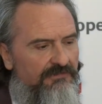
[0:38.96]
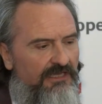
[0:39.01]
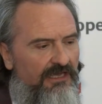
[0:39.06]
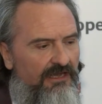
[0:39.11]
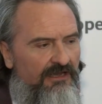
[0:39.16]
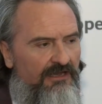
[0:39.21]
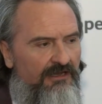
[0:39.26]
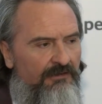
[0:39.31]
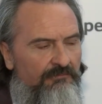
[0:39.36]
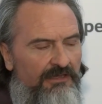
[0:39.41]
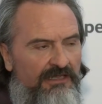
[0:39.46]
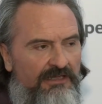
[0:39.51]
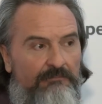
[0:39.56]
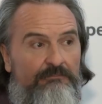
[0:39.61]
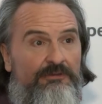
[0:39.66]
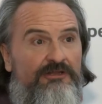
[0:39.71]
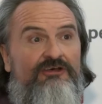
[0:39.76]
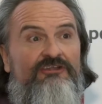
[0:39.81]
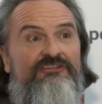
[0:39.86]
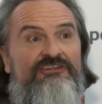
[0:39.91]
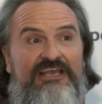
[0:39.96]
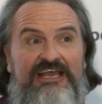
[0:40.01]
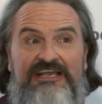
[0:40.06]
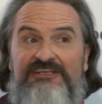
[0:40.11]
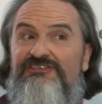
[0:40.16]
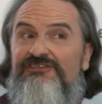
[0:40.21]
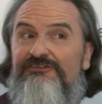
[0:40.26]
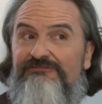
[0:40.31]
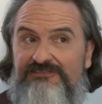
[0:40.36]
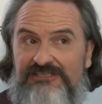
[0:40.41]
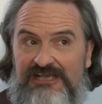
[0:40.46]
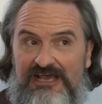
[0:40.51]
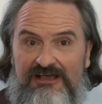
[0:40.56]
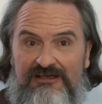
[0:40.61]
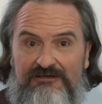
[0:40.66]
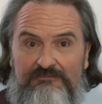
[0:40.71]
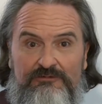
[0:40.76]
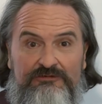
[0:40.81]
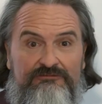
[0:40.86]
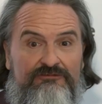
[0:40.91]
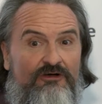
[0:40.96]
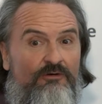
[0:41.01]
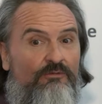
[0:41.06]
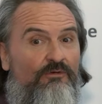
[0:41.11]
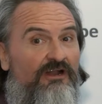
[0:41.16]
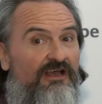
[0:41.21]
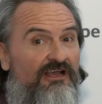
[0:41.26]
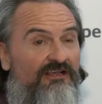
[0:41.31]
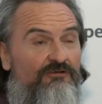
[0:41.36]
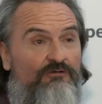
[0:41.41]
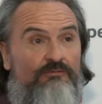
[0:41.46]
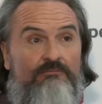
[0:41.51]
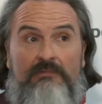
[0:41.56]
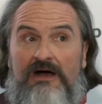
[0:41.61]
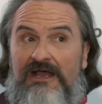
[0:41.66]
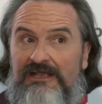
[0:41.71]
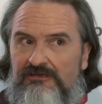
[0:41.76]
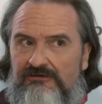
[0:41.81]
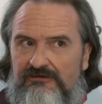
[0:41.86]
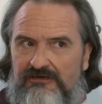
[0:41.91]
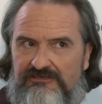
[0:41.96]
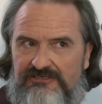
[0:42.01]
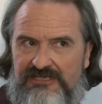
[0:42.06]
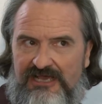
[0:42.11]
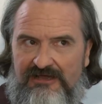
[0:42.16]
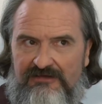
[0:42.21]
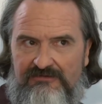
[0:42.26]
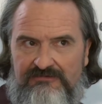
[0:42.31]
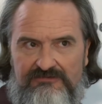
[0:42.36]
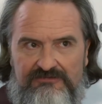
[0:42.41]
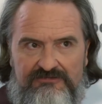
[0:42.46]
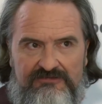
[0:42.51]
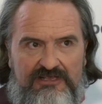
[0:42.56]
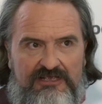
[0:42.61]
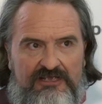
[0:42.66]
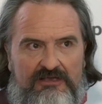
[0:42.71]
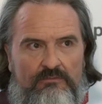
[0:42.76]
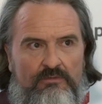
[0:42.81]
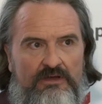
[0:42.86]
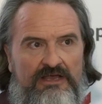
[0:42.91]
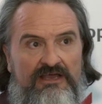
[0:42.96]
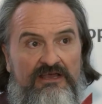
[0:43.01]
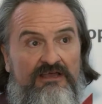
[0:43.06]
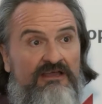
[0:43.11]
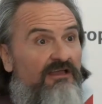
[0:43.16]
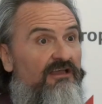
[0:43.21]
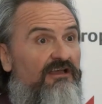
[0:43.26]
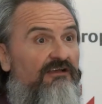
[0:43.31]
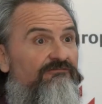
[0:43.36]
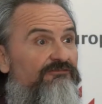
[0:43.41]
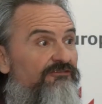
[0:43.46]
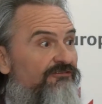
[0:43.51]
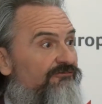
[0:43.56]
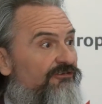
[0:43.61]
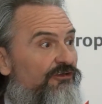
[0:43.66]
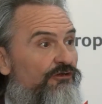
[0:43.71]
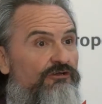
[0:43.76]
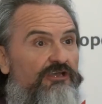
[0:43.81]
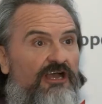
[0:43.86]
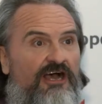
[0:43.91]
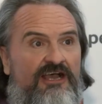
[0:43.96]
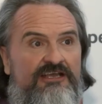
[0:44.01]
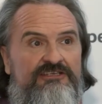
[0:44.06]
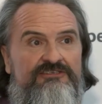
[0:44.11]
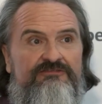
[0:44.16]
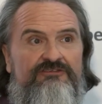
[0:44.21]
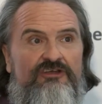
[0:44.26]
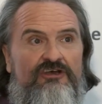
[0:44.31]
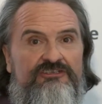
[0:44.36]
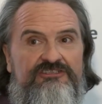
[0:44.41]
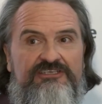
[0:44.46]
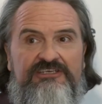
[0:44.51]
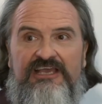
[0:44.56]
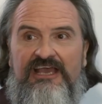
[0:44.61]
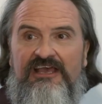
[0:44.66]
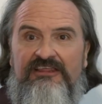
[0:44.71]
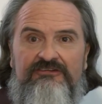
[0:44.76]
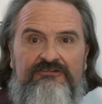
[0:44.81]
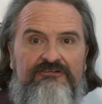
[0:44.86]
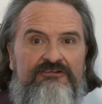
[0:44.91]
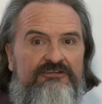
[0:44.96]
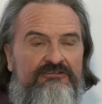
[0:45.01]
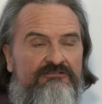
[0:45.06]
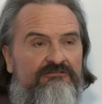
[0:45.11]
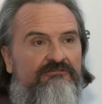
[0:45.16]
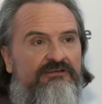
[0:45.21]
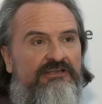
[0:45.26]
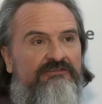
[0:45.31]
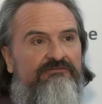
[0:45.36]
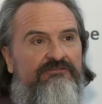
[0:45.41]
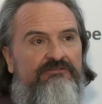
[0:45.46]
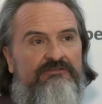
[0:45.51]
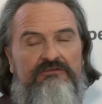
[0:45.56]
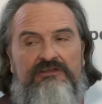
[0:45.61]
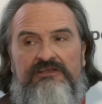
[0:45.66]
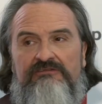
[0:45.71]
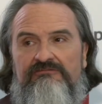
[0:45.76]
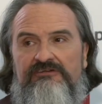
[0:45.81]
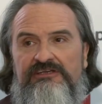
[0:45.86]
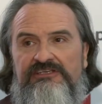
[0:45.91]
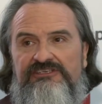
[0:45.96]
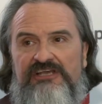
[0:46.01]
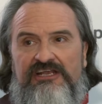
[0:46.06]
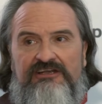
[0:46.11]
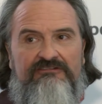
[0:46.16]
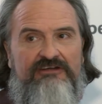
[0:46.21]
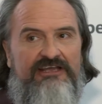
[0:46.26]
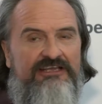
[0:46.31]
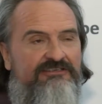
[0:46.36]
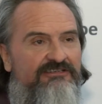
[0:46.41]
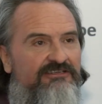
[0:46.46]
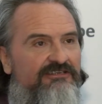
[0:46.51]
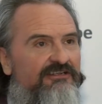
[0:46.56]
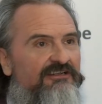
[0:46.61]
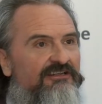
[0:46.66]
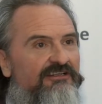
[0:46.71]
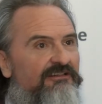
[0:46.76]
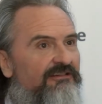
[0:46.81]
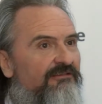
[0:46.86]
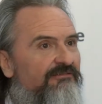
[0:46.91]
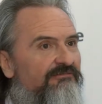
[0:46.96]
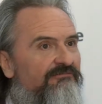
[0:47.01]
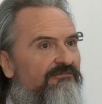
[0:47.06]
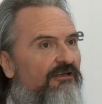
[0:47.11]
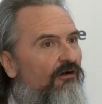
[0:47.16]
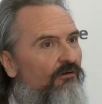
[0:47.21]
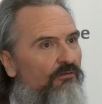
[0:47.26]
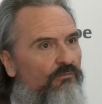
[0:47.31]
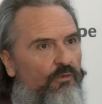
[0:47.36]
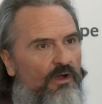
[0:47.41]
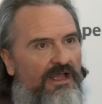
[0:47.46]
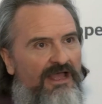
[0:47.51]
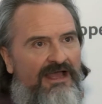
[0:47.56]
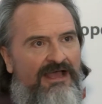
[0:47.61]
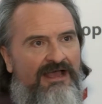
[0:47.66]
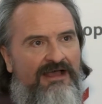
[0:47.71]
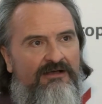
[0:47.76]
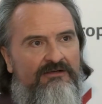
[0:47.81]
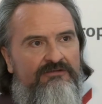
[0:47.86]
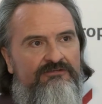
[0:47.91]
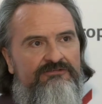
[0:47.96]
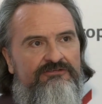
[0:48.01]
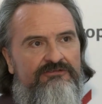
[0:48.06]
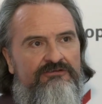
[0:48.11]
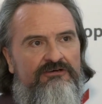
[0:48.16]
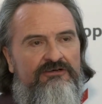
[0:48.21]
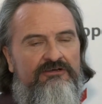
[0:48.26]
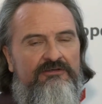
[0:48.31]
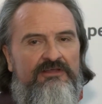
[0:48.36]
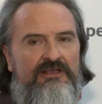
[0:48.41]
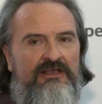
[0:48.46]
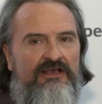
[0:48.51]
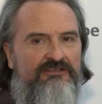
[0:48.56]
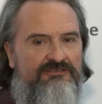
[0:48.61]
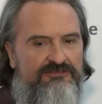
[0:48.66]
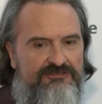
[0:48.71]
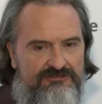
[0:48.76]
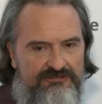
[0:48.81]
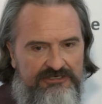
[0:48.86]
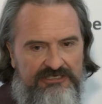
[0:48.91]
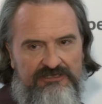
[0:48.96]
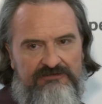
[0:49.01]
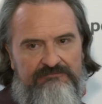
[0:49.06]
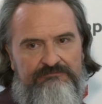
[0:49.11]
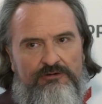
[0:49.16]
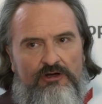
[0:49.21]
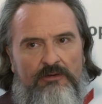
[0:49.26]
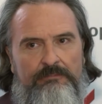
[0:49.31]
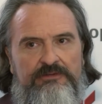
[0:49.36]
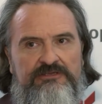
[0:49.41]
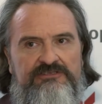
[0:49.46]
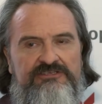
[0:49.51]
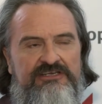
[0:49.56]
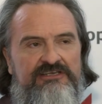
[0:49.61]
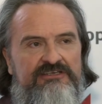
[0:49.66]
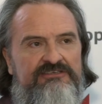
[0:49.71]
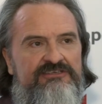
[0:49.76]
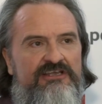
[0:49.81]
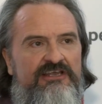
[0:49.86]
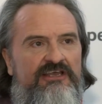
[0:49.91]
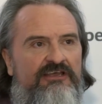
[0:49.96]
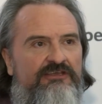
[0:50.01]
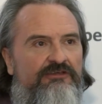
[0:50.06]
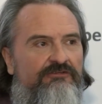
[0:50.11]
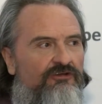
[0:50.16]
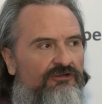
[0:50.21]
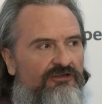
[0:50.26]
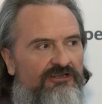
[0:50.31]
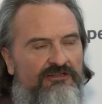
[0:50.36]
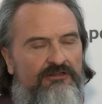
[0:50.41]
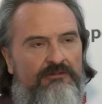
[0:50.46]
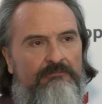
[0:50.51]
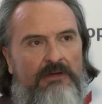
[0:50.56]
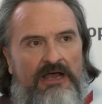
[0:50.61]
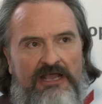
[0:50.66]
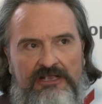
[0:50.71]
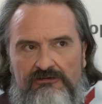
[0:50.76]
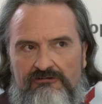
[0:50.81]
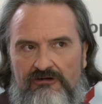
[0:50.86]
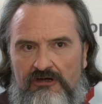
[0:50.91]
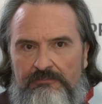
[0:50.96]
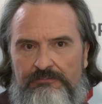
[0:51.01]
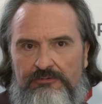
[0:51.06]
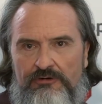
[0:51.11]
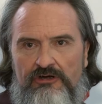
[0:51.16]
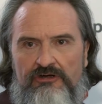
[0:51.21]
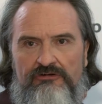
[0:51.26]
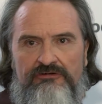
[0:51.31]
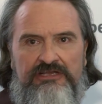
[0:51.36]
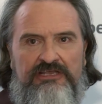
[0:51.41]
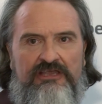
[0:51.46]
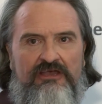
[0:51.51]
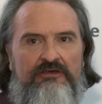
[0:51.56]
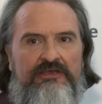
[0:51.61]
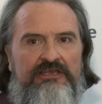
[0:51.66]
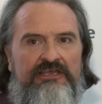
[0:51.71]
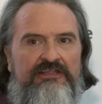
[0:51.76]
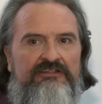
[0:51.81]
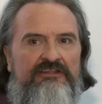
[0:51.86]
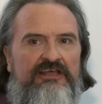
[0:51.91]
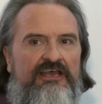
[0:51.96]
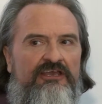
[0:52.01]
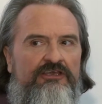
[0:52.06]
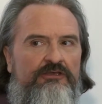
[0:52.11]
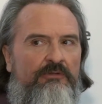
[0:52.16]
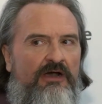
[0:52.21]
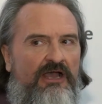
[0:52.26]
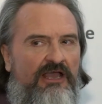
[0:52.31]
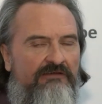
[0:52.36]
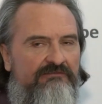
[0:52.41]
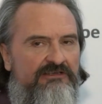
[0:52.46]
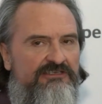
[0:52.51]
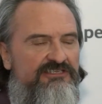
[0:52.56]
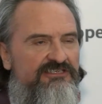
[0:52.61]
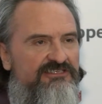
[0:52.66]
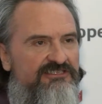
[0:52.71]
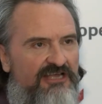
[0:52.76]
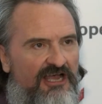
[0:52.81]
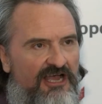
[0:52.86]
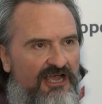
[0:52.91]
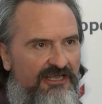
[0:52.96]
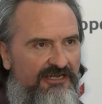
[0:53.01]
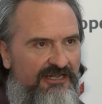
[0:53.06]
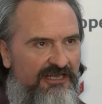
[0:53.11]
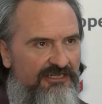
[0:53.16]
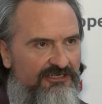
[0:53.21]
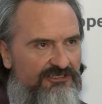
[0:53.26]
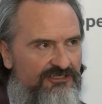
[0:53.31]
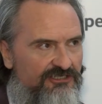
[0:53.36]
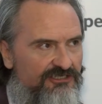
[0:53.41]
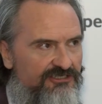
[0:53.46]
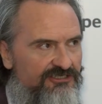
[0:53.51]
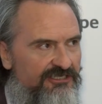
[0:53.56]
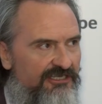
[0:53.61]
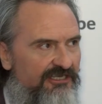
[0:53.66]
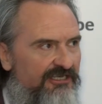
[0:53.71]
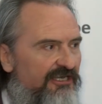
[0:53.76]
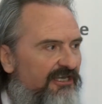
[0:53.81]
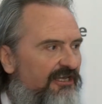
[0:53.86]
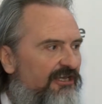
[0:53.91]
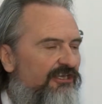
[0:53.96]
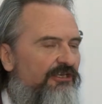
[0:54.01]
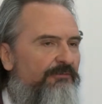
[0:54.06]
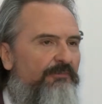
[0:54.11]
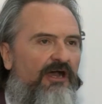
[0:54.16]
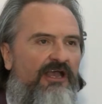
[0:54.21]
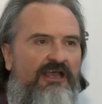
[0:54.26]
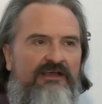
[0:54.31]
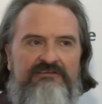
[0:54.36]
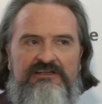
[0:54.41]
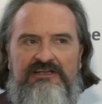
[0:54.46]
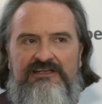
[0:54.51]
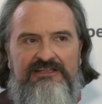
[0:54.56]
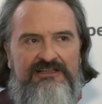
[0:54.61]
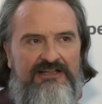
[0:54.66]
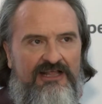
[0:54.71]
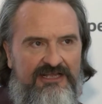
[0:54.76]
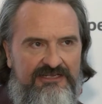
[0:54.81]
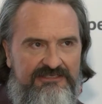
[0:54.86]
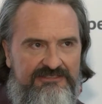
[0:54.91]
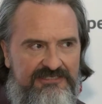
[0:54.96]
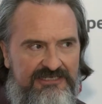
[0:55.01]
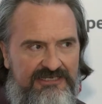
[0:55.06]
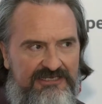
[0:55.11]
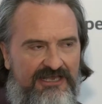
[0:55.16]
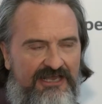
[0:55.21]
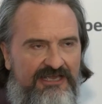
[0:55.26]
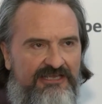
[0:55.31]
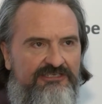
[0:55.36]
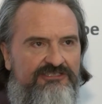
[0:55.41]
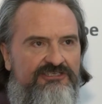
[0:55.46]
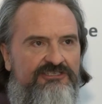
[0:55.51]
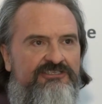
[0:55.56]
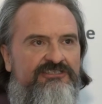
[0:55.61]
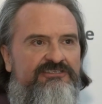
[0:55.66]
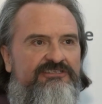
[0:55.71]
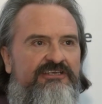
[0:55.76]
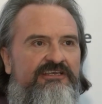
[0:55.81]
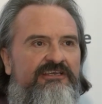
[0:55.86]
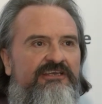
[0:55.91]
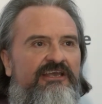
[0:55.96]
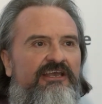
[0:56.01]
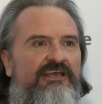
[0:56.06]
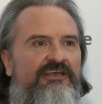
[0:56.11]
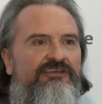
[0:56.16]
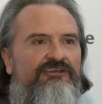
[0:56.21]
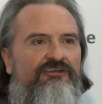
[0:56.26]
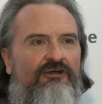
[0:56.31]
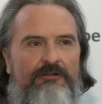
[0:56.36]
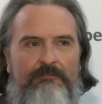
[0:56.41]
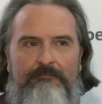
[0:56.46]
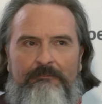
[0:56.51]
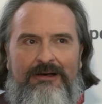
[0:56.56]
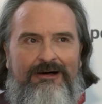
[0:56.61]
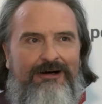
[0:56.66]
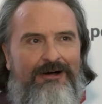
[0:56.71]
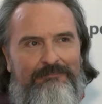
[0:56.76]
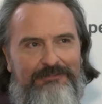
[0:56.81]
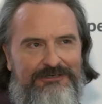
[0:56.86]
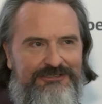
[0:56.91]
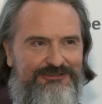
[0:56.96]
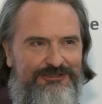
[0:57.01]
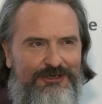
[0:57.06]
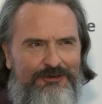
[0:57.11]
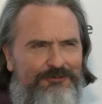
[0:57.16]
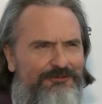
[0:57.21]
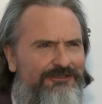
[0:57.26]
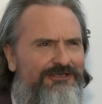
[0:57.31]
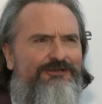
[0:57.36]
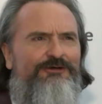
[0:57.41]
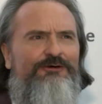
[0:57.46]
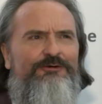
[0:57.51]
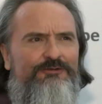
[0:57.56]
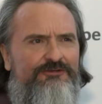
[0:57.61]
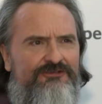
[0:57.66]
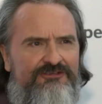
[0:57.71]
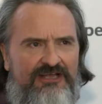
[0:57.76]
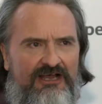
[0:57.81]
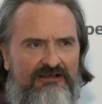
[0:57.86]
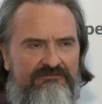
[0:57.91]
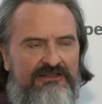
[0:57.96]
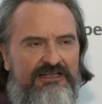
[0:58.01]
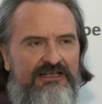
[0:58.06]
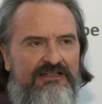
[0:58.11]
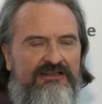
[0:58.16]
But on the edge of town, we've got what I call micro towns, where a few guys have got together and regenerated a little old warehouse or a string of properties. You've got a little microbrewery going in there. You might have a design agency. You might have a little IT agency. You've got a barber shop, all the cool stuff.